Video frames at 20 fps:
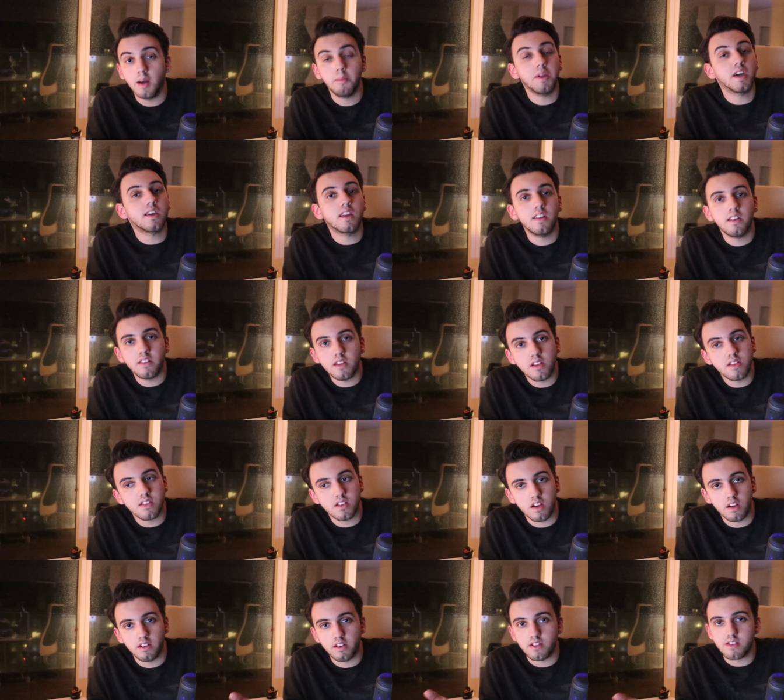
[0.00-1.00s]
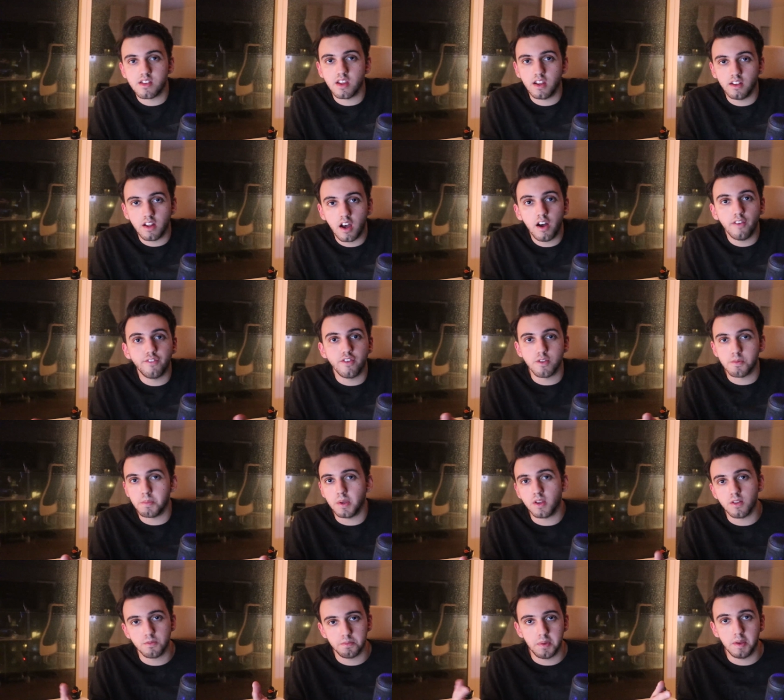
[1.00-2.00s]
I'm not going to necessarily say an office
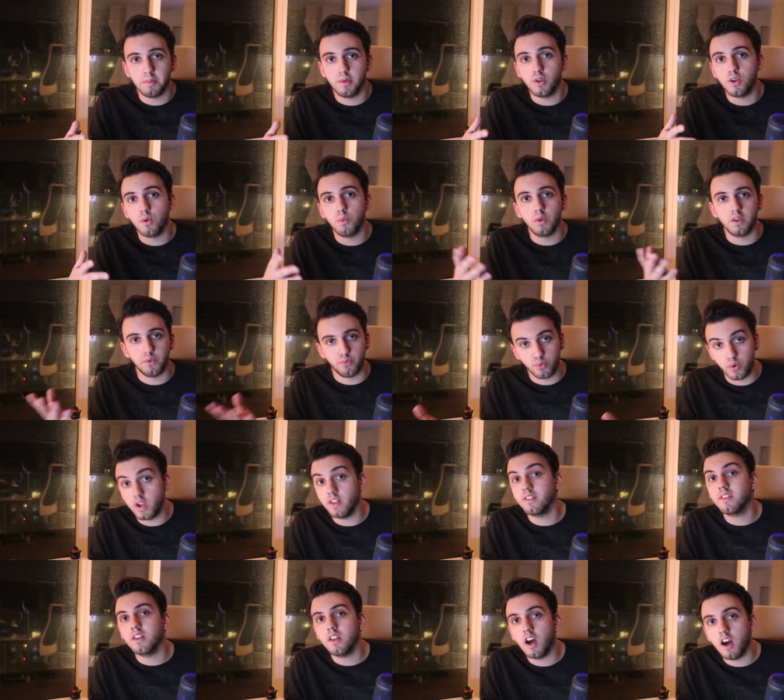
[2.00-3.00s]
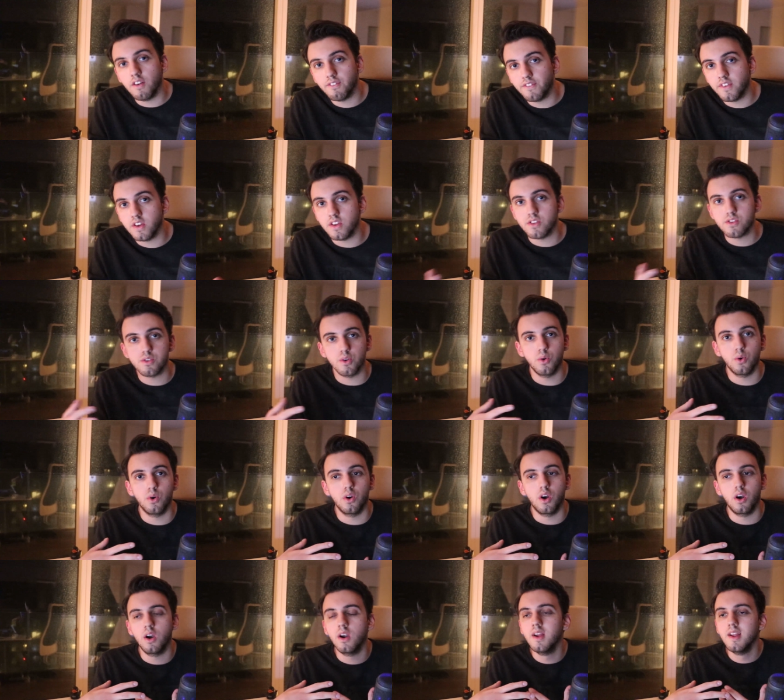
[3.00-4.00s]
because maybe you don't want to rent an office
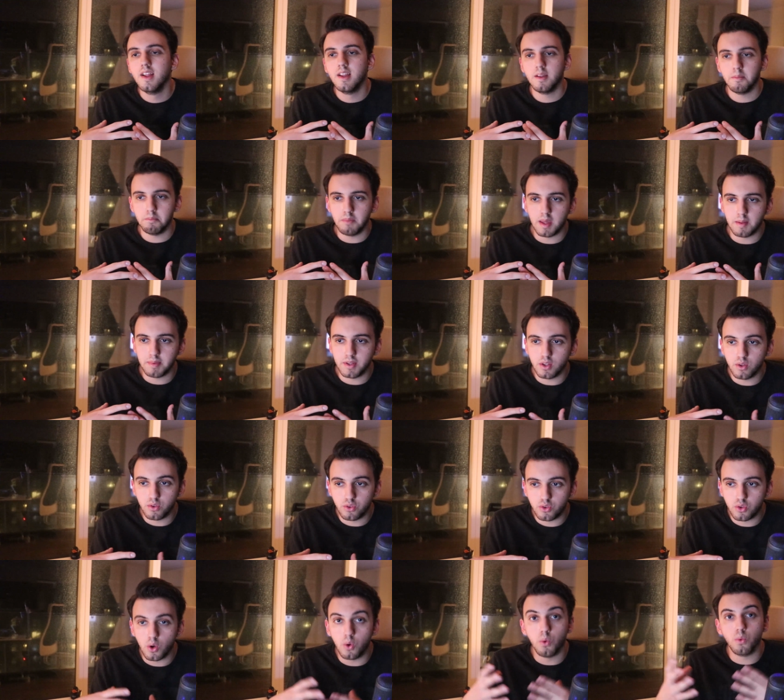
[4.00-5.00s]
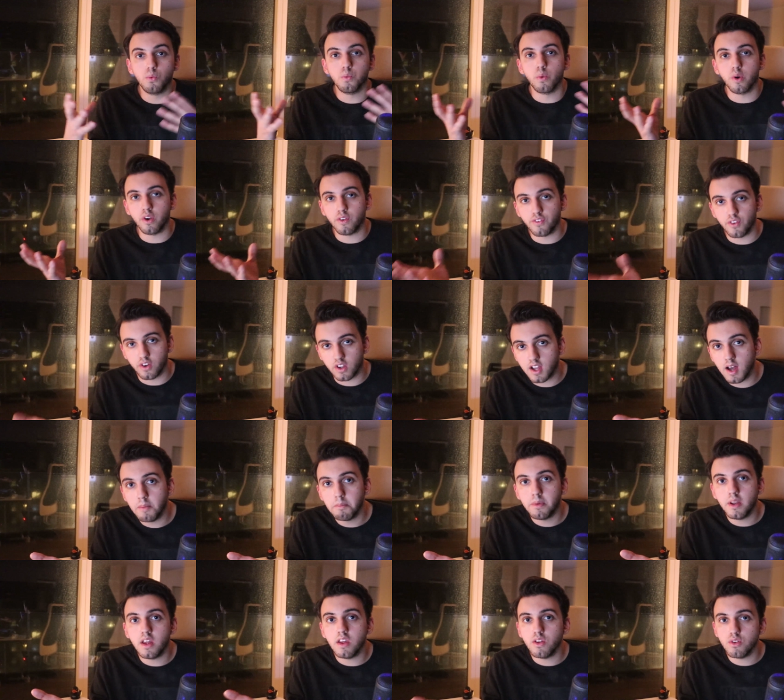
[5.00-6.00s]
or maybe you don't work for a
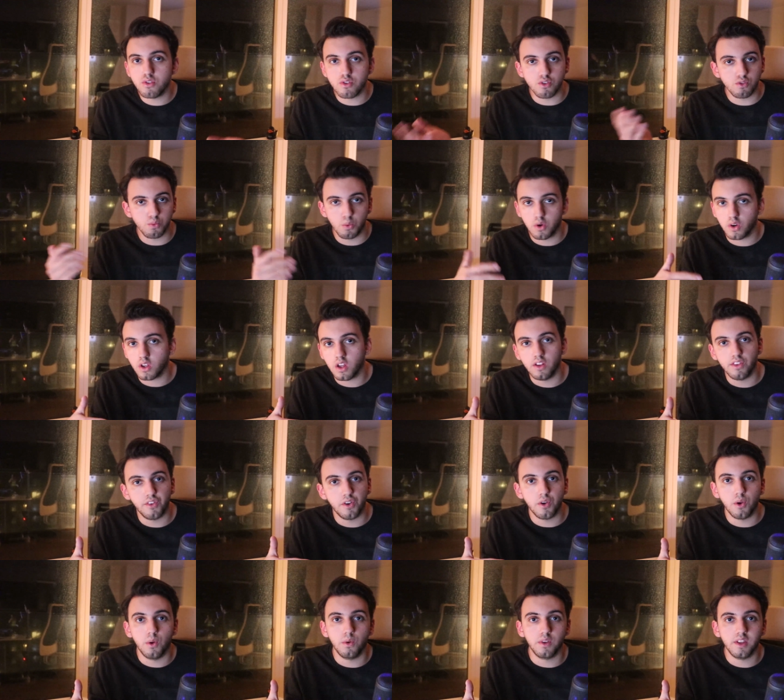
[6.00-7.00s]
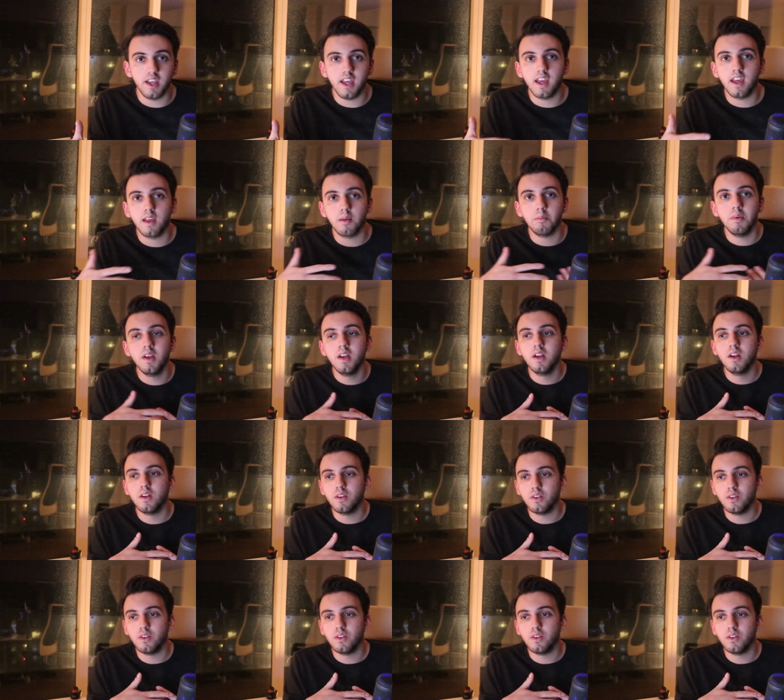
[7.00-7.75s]
company, you just work on your own game.